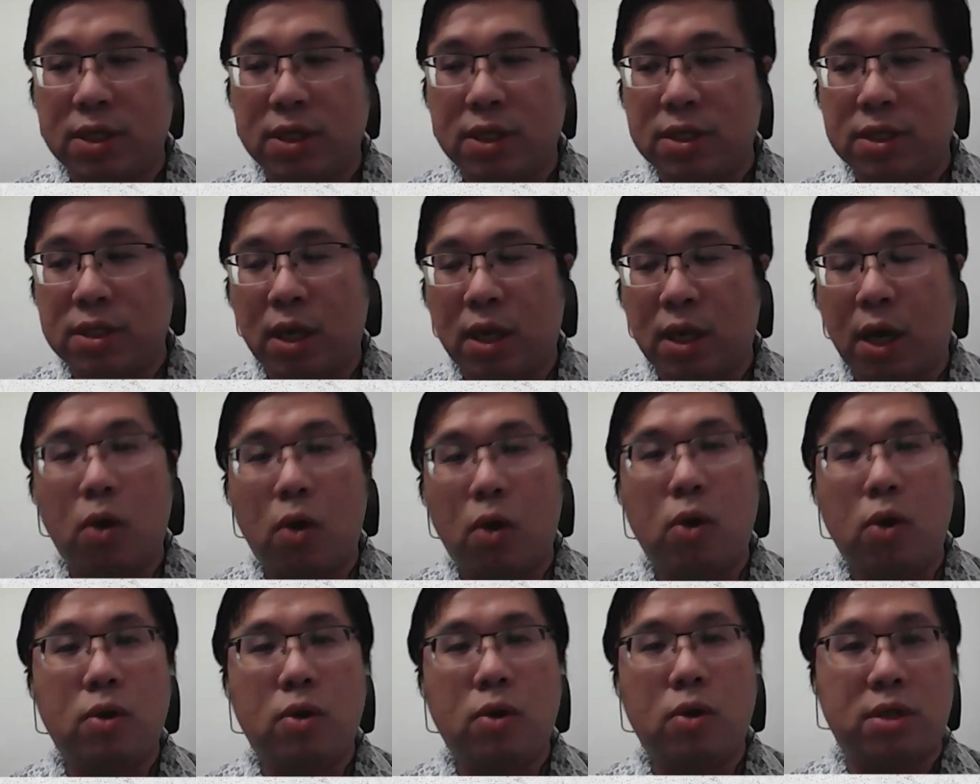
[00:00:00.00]
are all
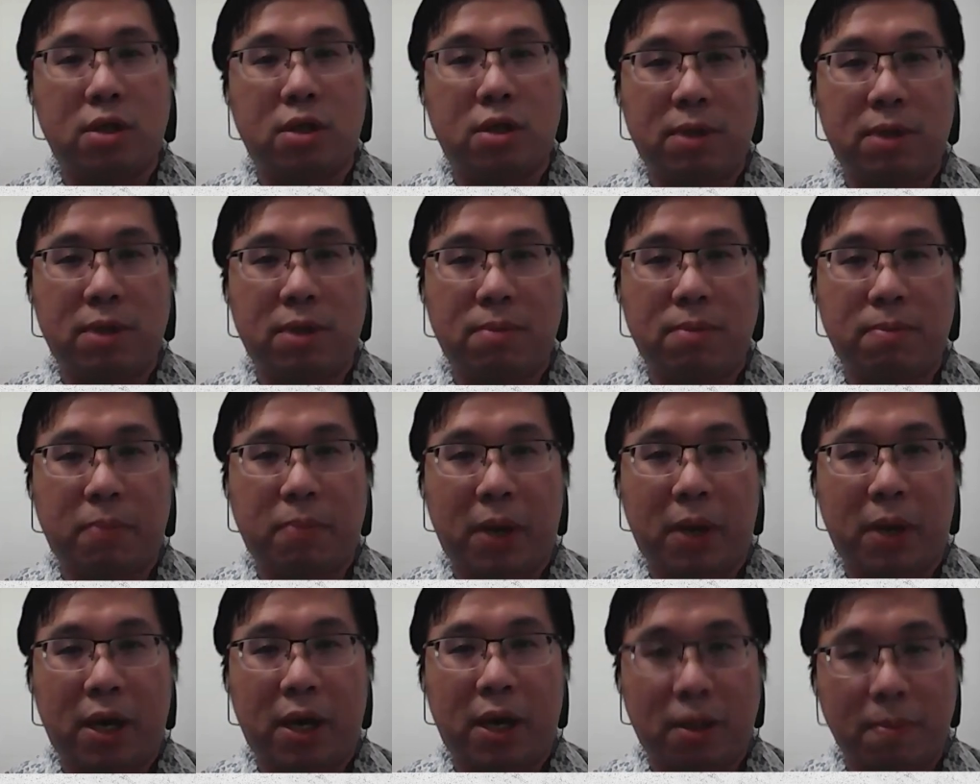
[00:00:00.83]
determined by the
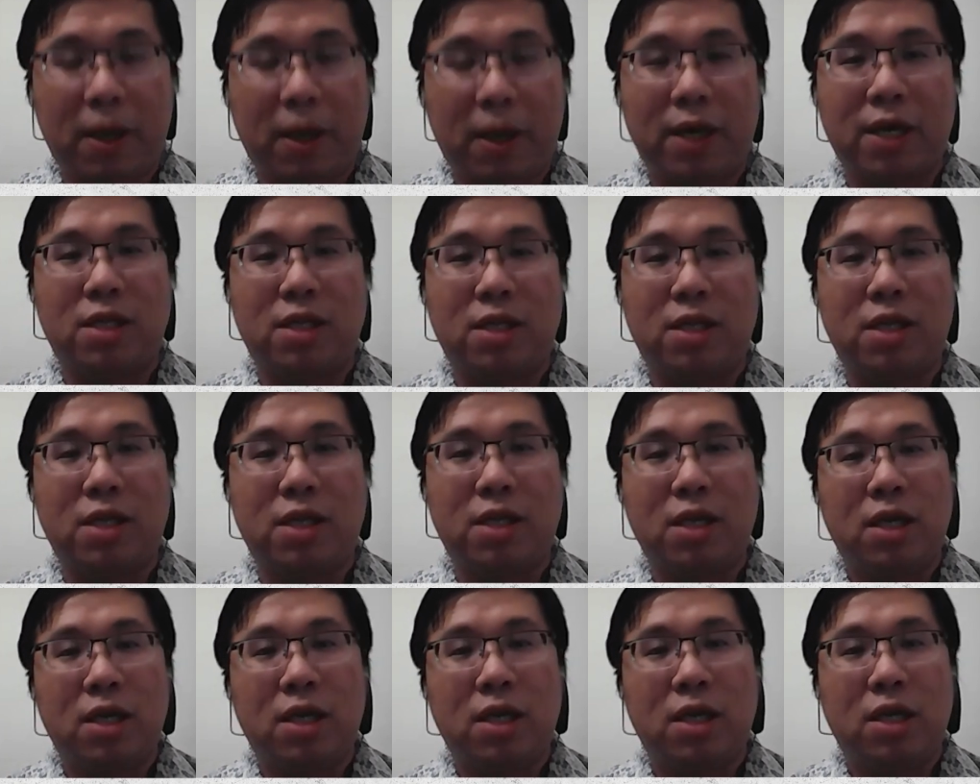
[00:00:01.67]
market.
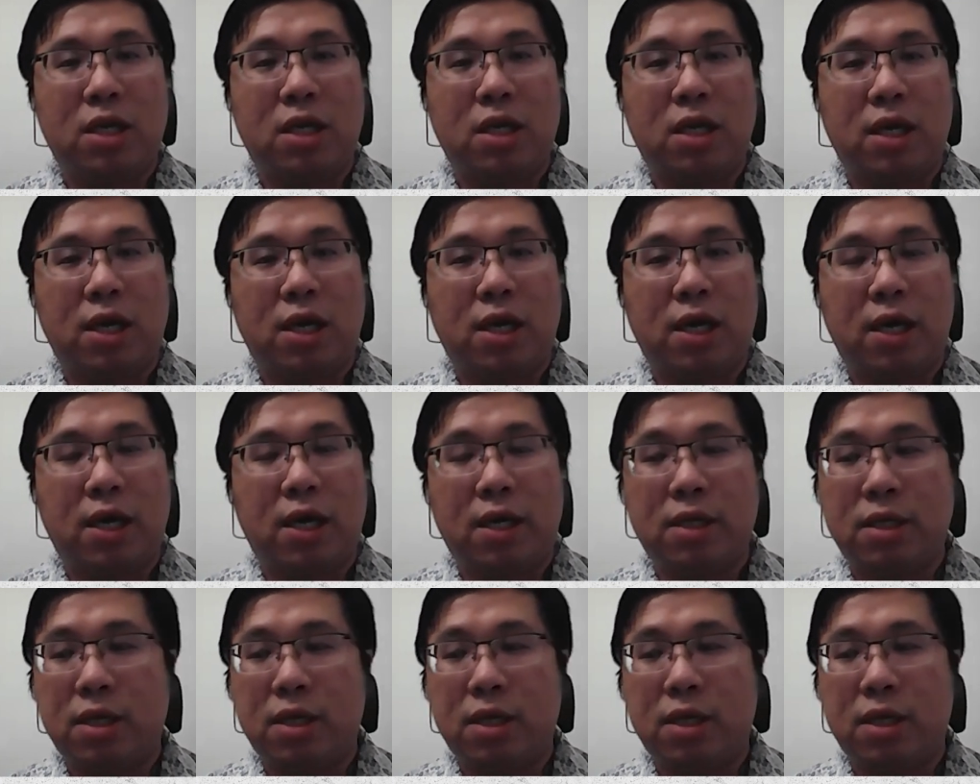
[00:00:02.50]
And